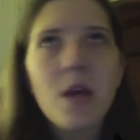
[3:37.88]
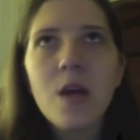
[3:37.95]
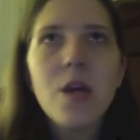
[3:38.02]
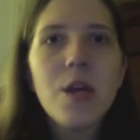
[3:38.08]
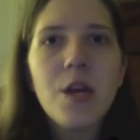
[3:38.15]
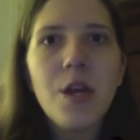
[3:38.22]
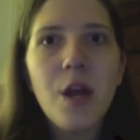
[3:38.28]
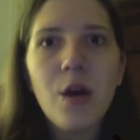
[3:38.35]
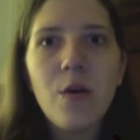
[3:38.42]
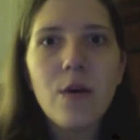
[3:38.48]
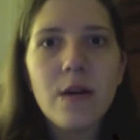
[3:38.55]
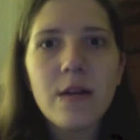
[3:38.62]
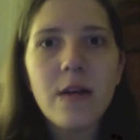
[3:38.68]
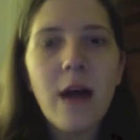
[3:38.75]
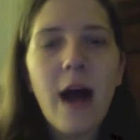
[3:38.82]

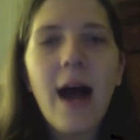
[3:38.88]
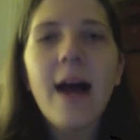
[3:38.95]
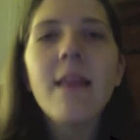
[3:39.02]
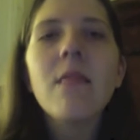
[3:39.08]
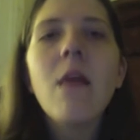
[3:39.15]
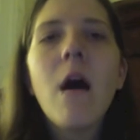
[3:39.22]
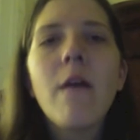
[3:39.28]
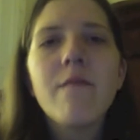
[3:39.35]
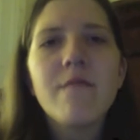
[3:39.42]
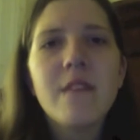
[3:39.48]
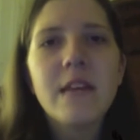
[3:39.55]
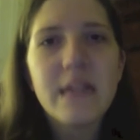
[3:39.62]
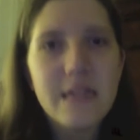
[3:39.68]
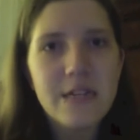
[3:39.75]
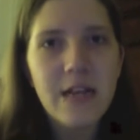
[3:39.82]
I love
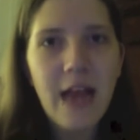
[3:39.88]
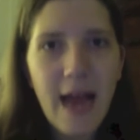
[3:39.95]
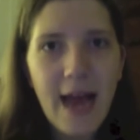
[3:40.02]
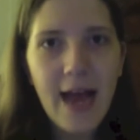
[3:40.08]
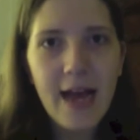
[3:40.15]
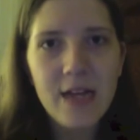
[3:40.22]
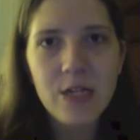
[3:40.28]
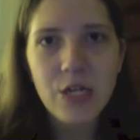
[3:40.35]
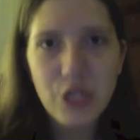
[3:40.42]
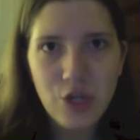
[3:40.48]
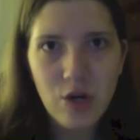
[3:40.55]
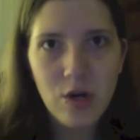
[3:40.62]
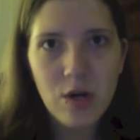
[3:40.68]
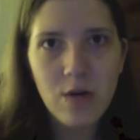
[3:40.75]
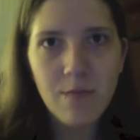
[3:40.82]
that it had a
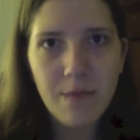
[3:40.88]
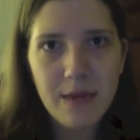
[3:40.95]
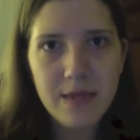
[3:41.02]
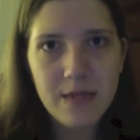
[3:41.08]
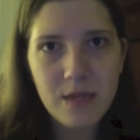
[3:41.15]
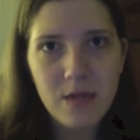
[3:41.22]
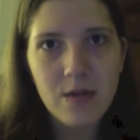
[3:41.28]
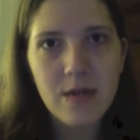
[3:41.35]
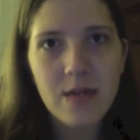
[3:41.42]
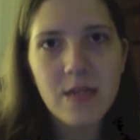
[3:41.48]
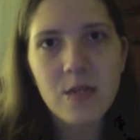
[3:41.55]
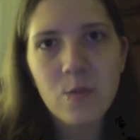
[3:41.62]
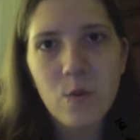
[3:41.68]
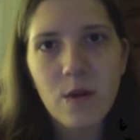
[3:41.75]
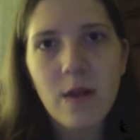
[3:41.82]
chart, basically,
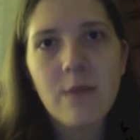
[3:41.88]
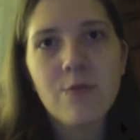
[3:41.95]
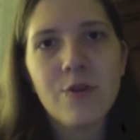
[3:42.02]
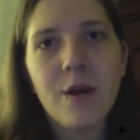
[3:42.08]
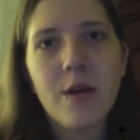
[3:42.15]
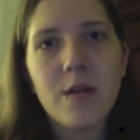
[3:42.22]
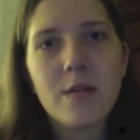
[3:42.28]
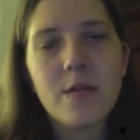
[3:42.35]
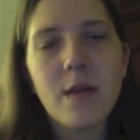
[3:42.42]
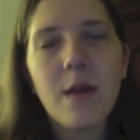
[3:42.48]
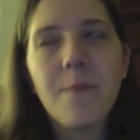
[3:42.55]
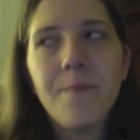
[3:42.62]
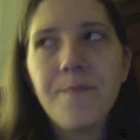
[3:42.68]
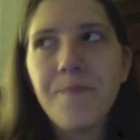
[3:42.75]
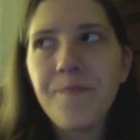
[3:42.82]
is what I'm trying to
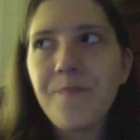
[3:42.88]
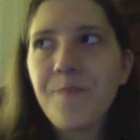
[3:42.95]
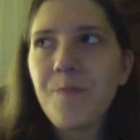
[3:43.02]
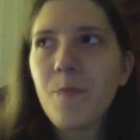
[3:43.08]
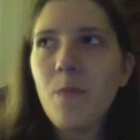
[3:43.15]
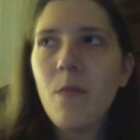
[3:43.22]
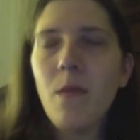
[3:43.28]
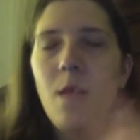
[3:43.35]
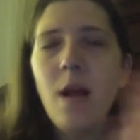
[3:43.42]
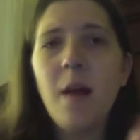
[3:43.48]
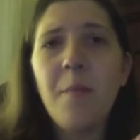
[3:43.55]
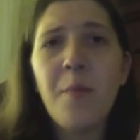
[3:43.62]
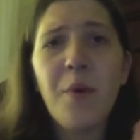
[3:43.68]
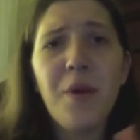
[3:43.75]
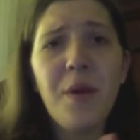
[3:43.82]
say.
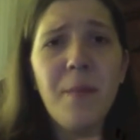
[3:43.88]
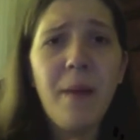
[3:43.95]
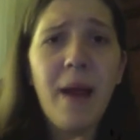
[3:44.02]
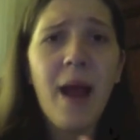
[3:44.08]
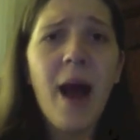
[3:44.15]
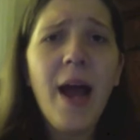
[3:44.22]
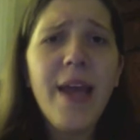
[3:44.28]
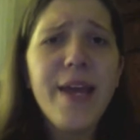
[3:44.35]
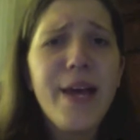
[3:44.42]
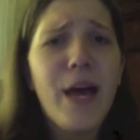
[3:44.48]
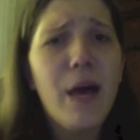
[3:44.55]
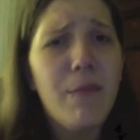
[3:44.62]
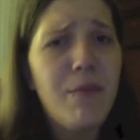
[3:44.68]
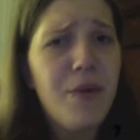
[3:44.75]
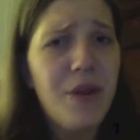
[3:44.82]
I put in my height,
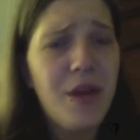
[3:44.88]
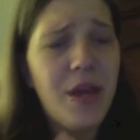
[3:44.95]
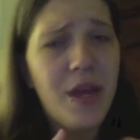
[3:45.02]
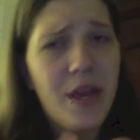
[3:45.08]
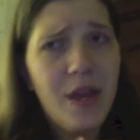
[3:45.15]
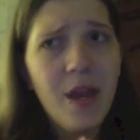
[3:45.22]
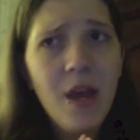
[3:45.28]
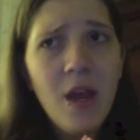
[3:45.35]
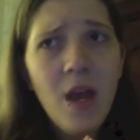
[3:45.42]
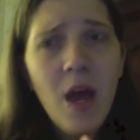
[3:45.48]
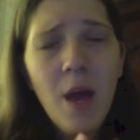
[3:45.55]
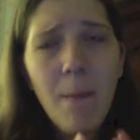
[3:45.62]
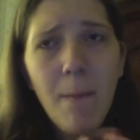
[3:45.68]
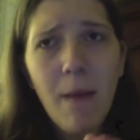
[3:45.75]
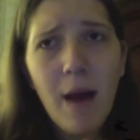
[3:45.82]
I put in
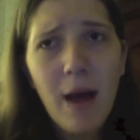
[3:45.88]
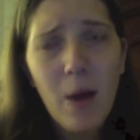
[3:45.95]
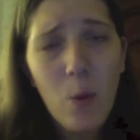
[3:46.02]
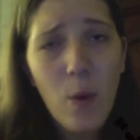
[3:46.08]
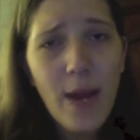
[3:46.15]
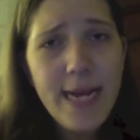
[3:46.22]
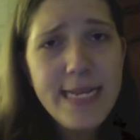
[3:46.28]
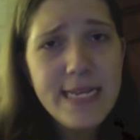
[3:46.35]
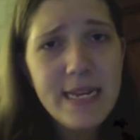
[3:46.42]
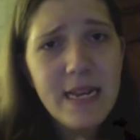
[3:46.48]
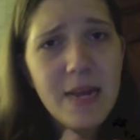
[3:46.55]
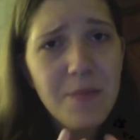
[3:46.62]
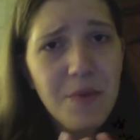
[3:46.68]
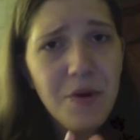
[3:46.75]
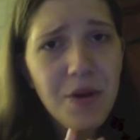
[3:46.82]
my weight, and
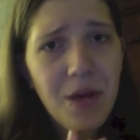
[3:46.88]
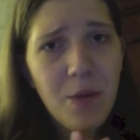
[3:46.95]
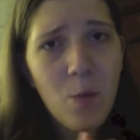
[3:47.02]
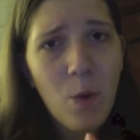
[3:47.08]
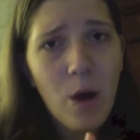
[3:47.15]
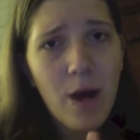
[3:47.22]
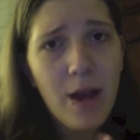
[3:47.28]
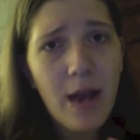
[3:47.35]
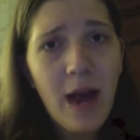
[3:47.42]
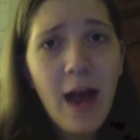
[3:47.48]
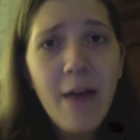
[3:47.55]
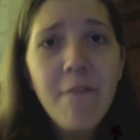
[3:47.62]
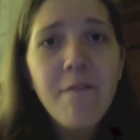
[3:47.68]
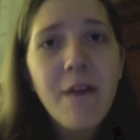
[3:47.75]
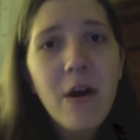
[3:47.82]
I put in what
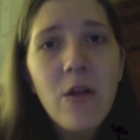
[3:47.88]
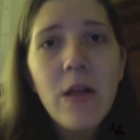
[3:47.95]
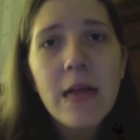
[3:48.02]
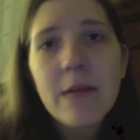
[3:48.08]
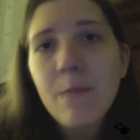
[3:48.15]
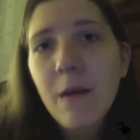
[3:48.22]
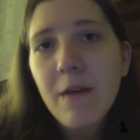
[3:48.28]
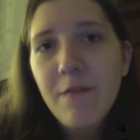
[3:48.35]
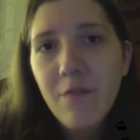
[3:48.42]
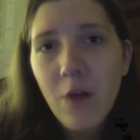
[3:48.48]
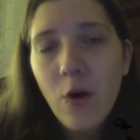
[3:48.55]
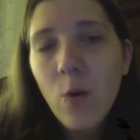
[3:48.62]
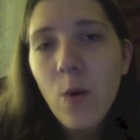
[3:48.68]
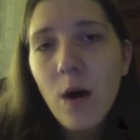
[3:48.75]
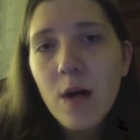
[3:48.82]
I felt like my
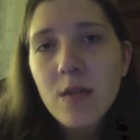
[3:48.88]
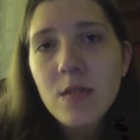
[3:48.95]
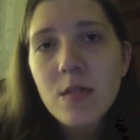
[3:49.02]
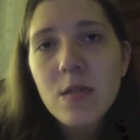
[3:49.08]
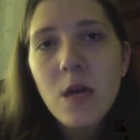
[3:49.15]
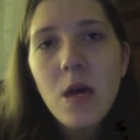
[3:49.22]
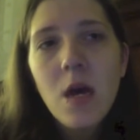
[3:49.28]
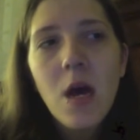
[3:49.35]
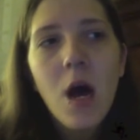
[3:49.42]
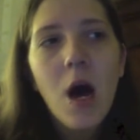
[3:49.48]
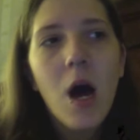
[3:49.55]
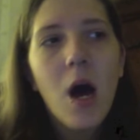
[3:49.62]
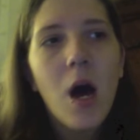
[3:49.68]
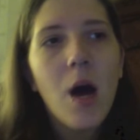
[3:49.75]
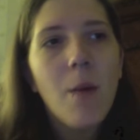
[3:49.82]
flow was,
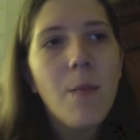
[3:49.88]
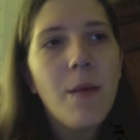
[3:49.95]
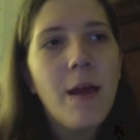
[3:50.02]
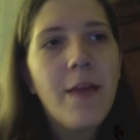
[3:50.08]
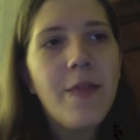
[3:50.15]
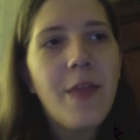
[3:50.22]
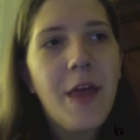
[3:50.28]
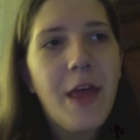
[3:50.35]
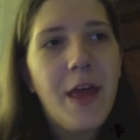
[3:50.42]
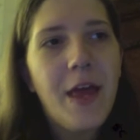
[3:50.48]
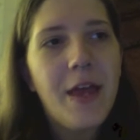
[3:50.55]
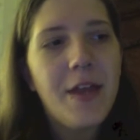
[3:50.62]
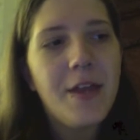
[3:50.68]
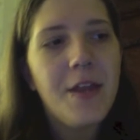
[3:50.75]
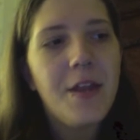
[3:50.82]
and
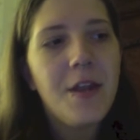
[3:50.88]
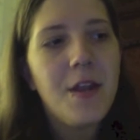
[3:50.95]
then